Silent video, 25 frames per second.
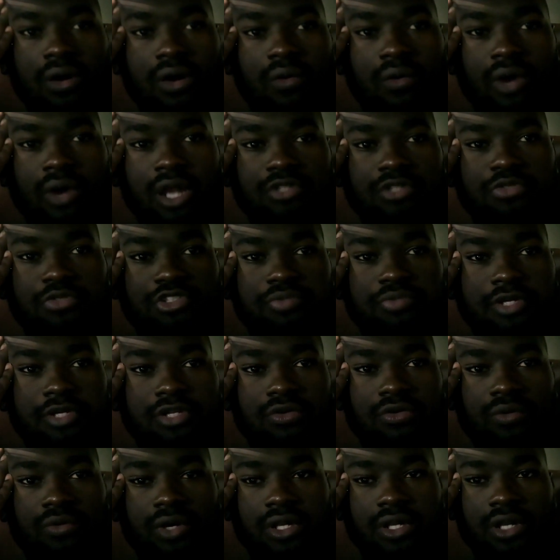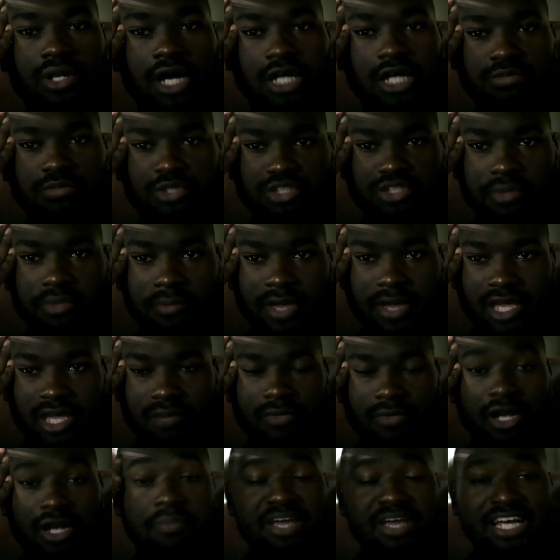what I'm supposed to be doing, how I'm supposed to be
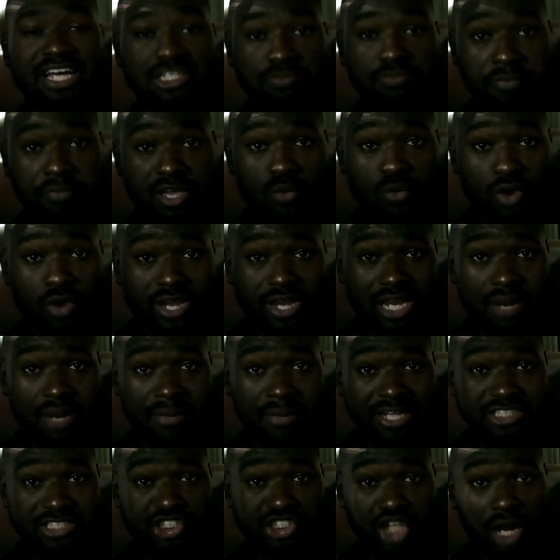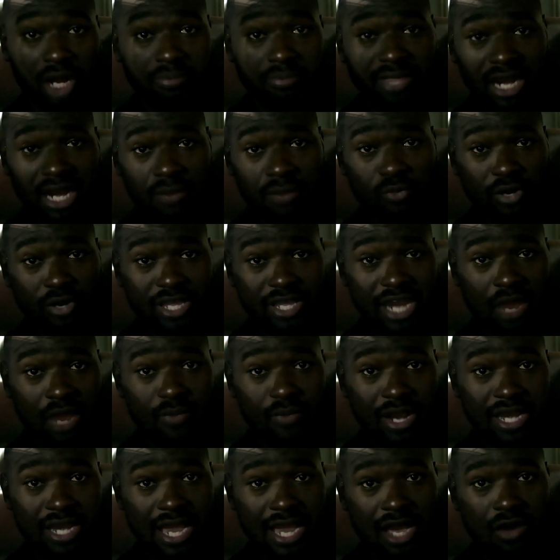making money. Because me working at my job that I'm working at
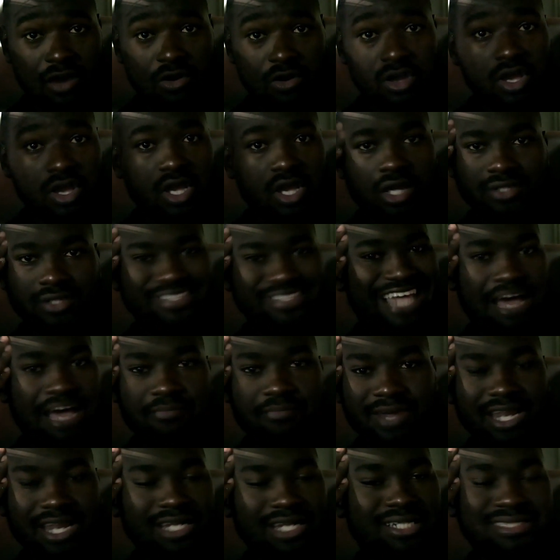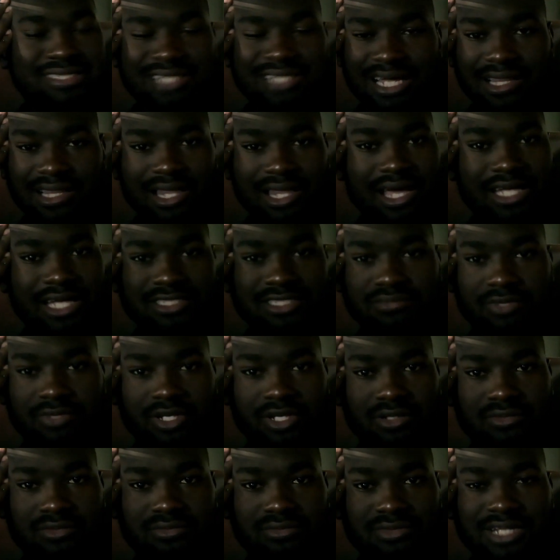right now, that money does not last,
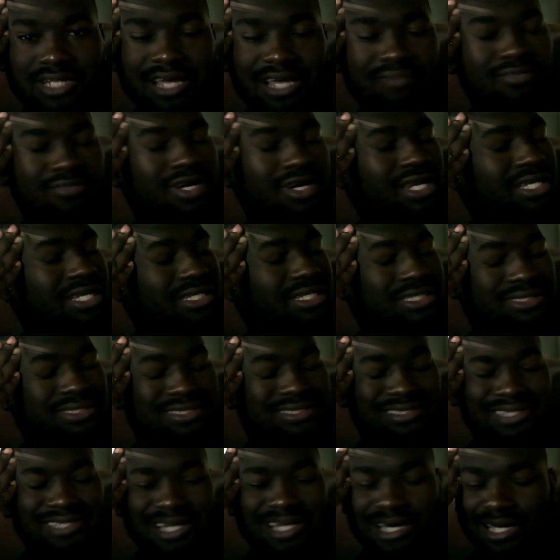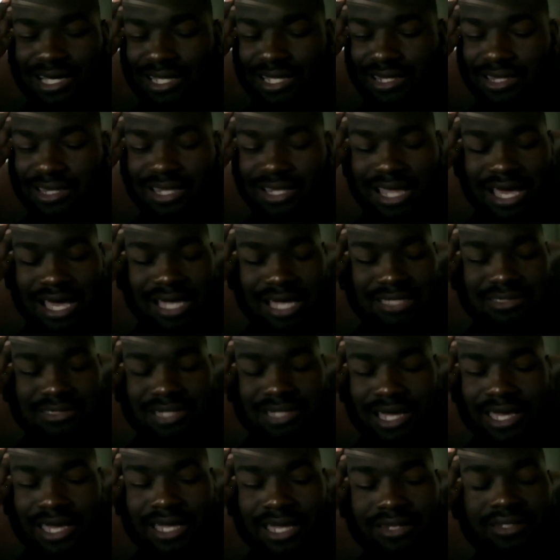man. That money does not last.
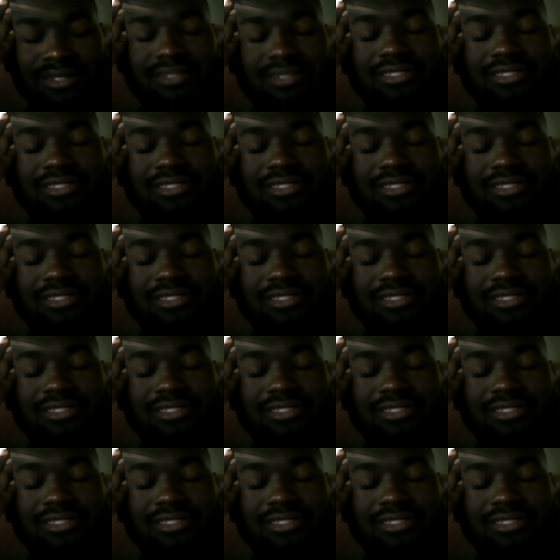Like,